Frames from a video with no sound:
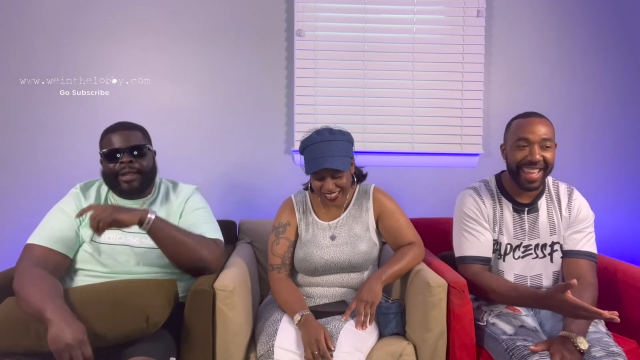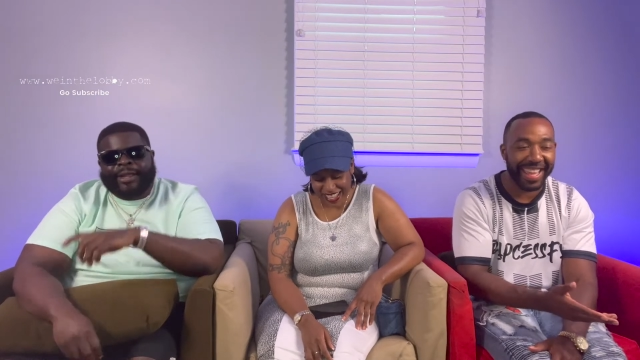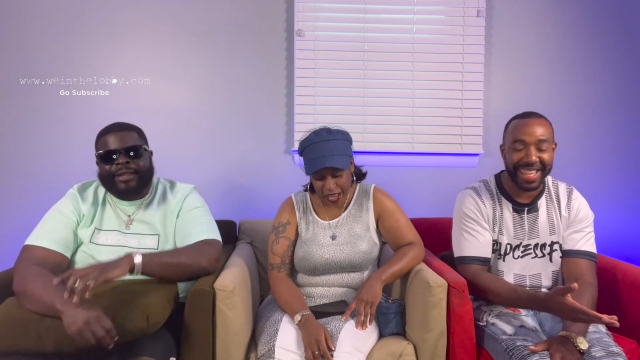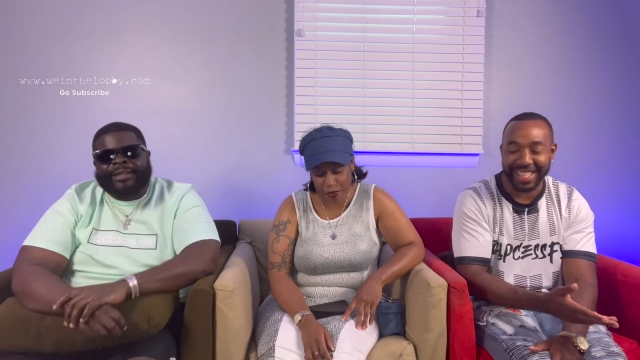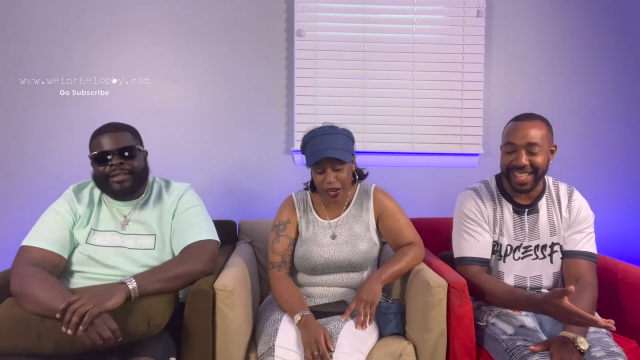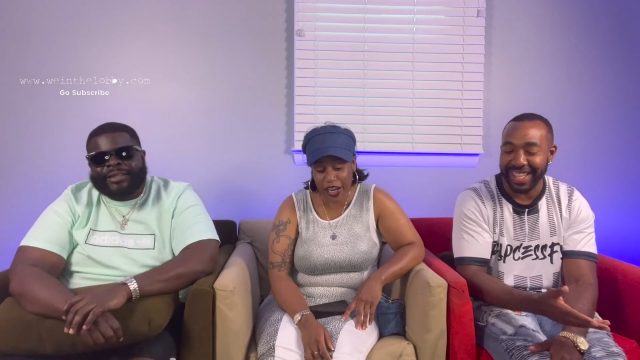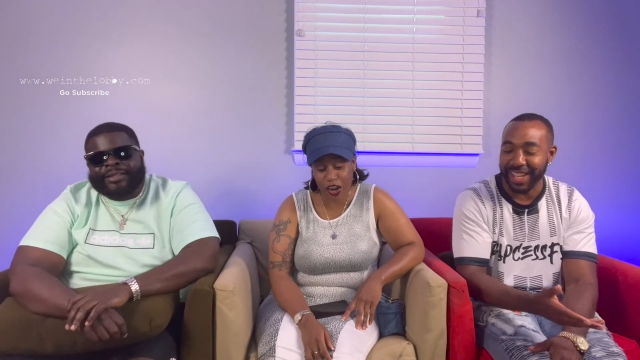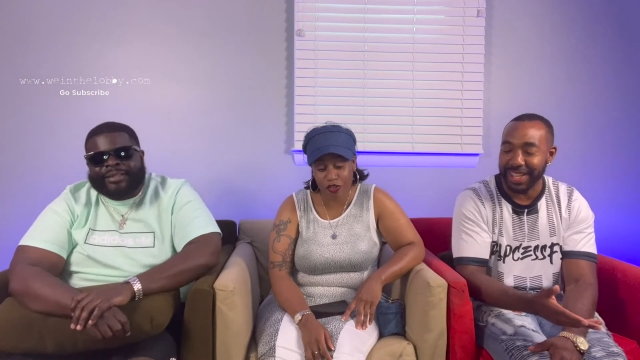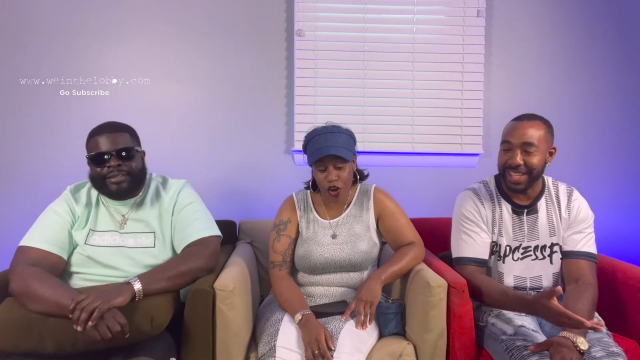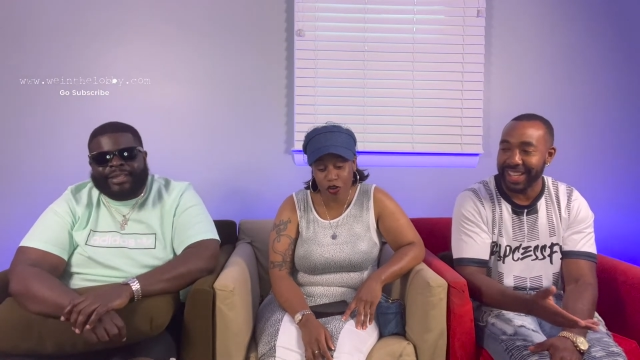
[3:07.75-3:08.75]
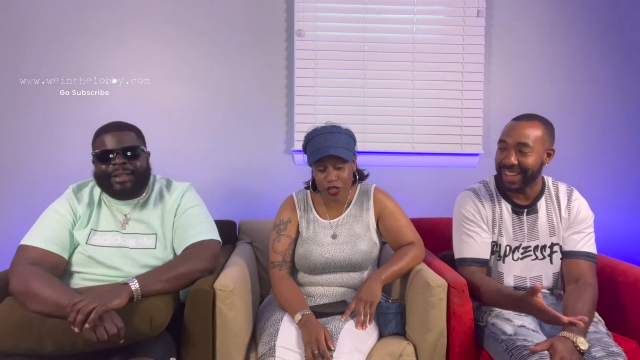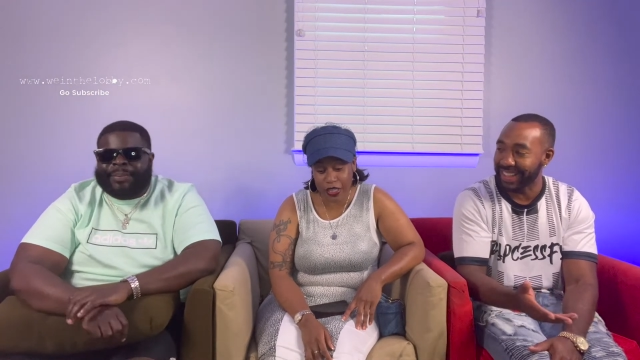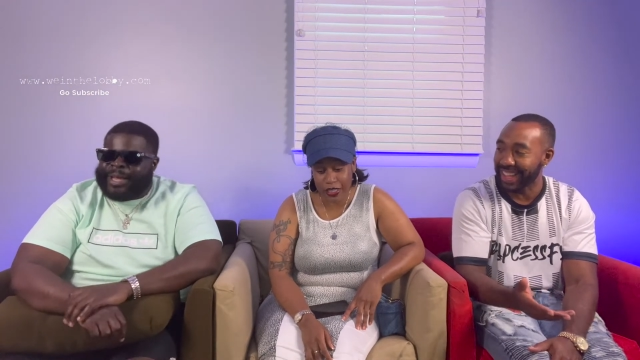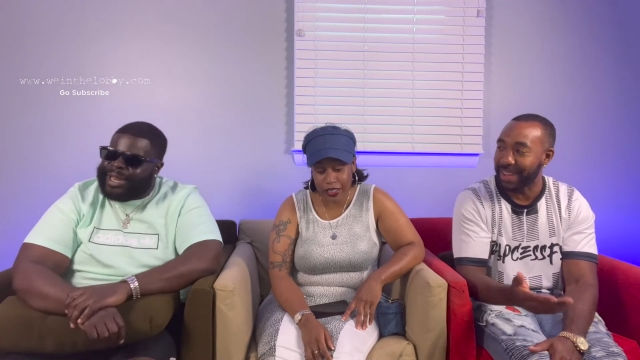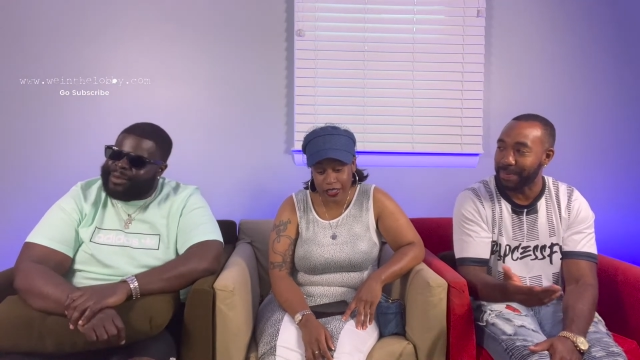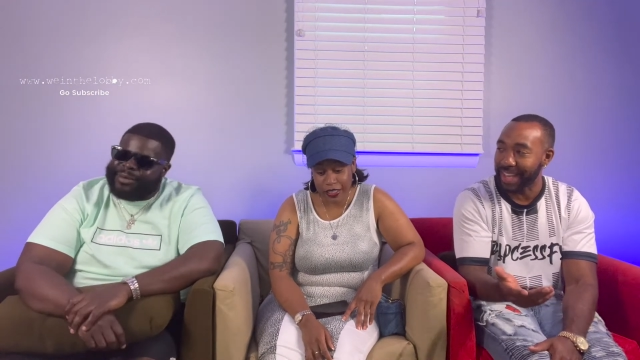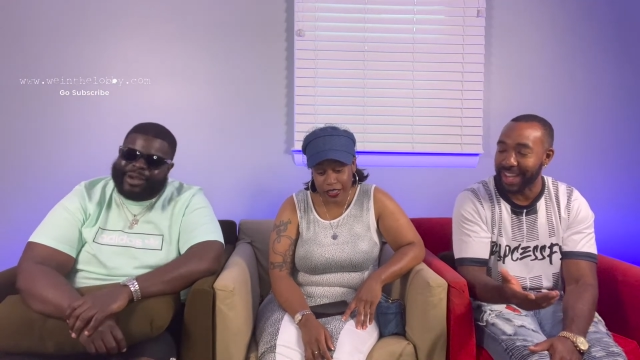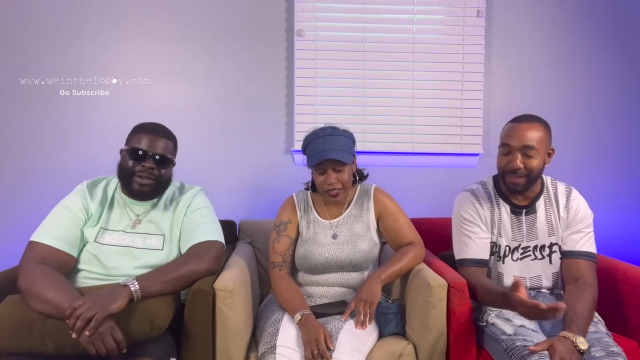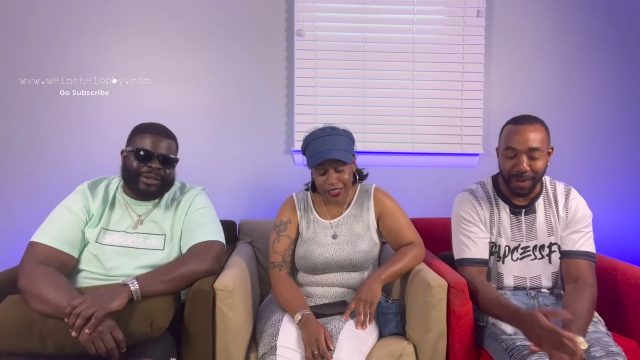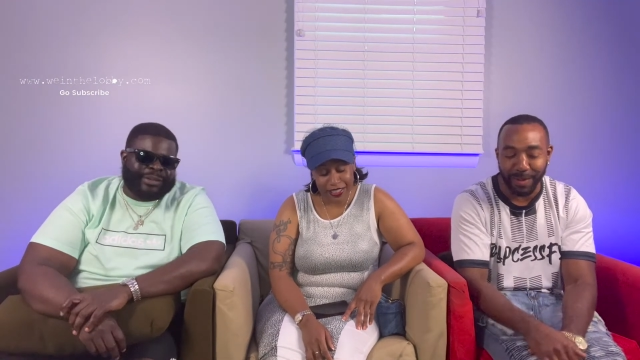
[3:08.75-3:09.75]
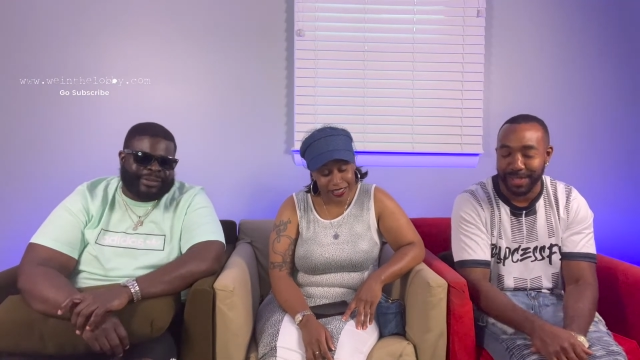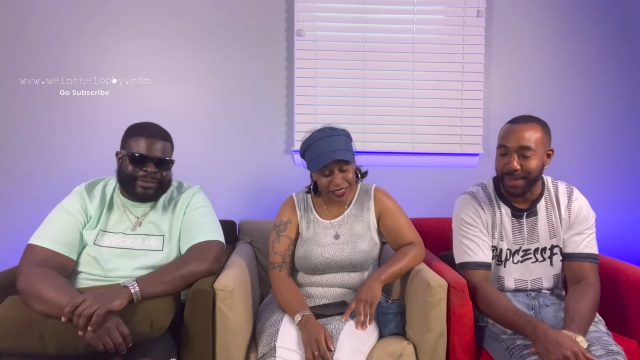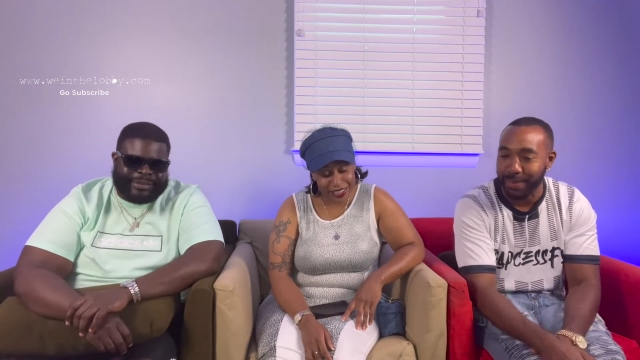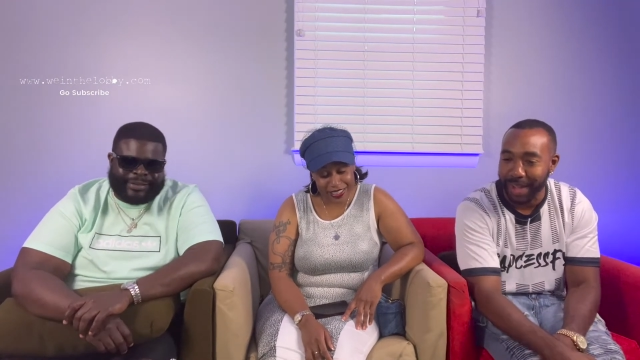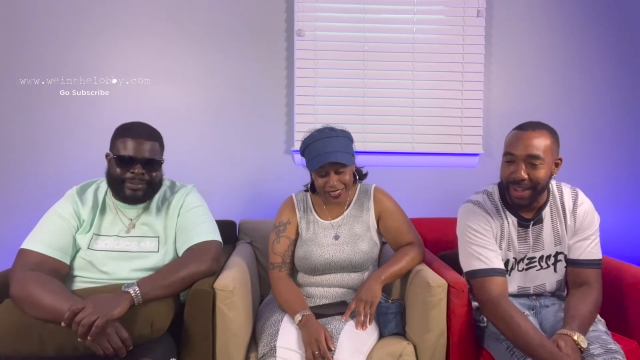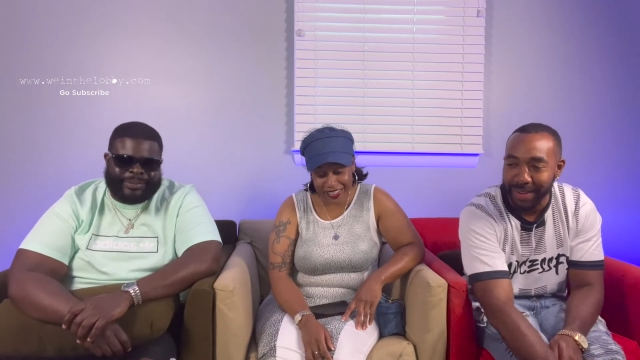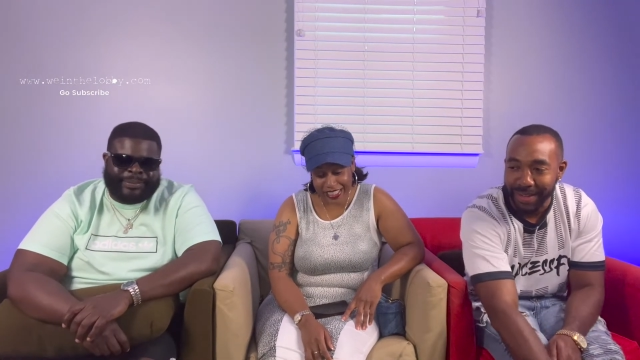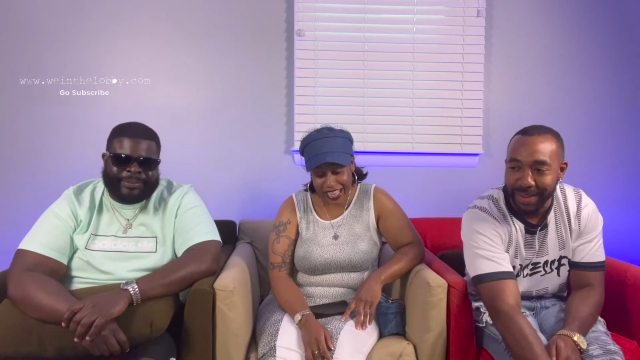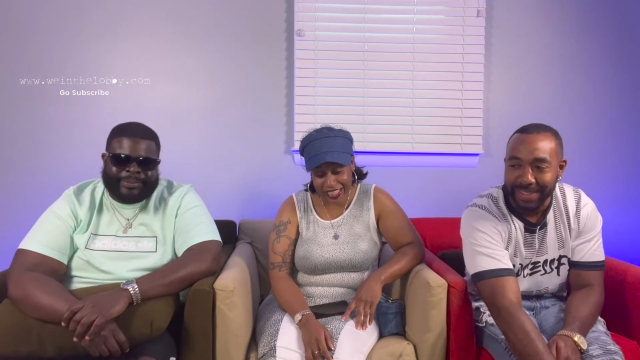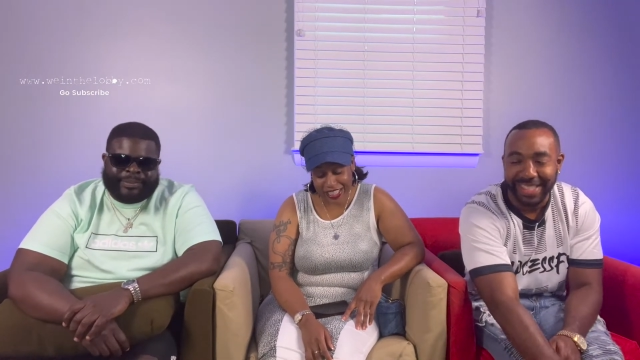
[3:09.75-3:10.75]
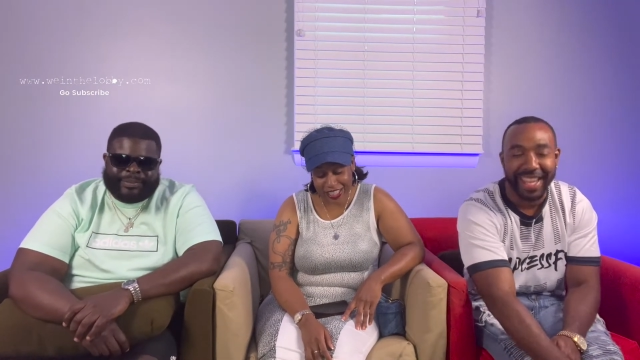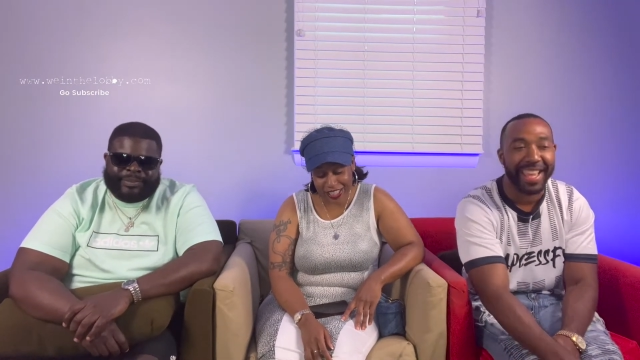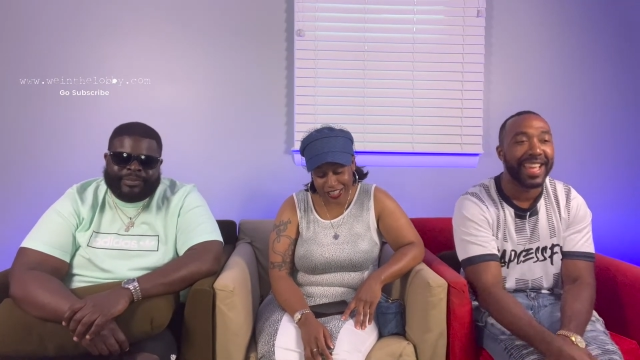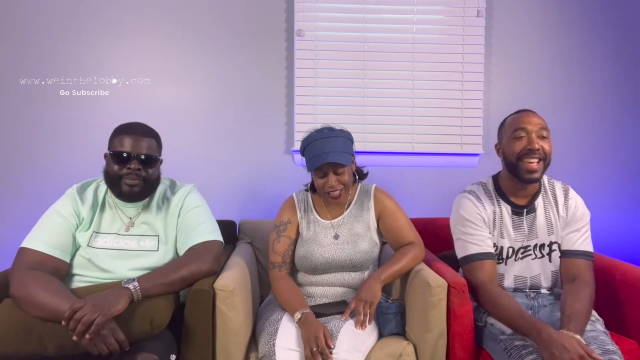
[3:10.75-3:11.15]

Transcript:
Speaker 1: he, he played did, that role. He, he played that, role too well. You know what I'm saying?